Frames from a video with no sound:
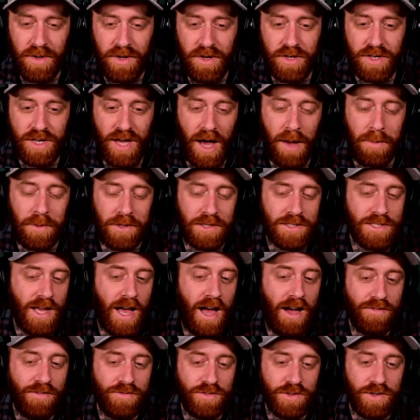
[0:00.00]
Comments
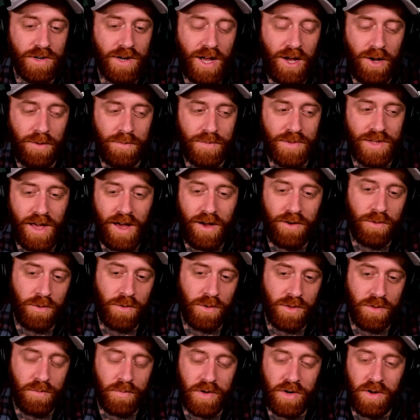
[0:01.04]
after help the
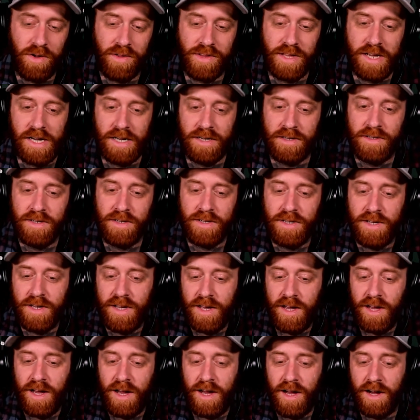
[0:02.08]
algorithm and all that.
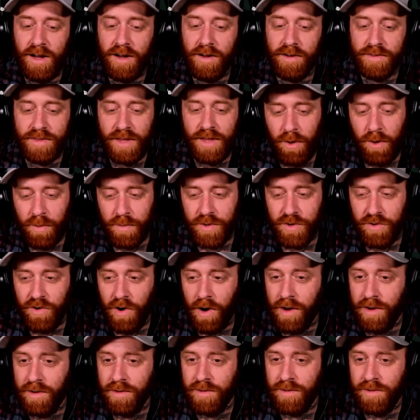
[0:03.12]
That would be
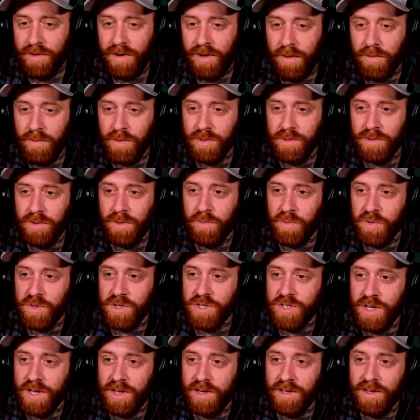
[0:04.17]
great. I would
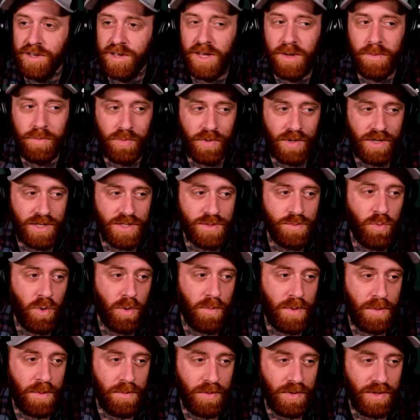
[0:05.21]
appreciate it. It brings more
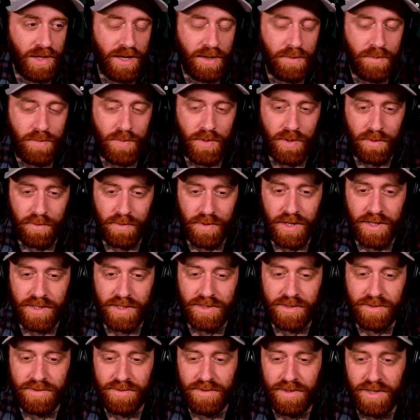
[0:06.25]
people like Pure
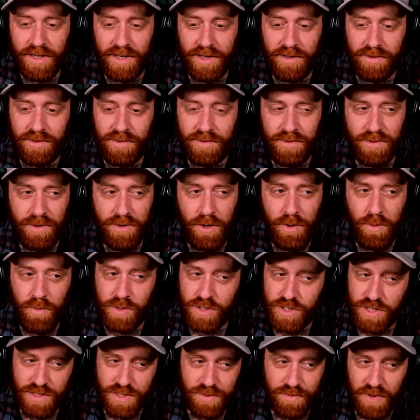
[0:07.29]
Blood in,
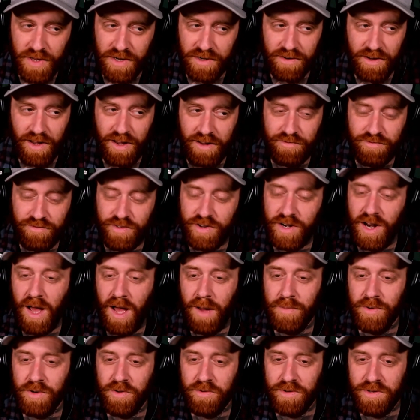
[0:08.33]
which has been a
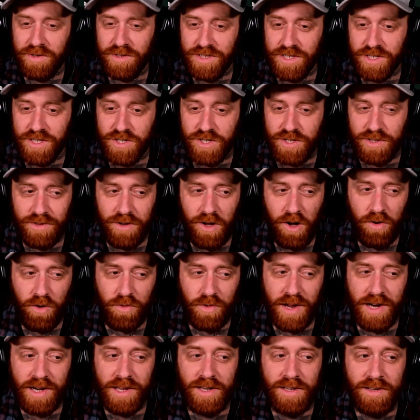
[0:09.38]
phenomenal addition
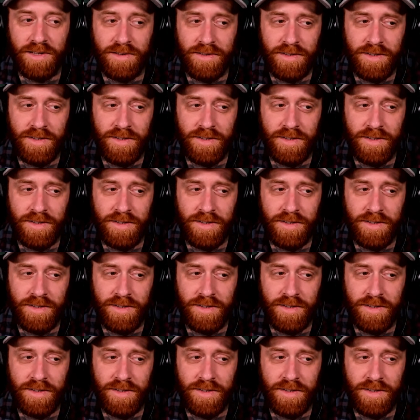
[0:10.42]
already.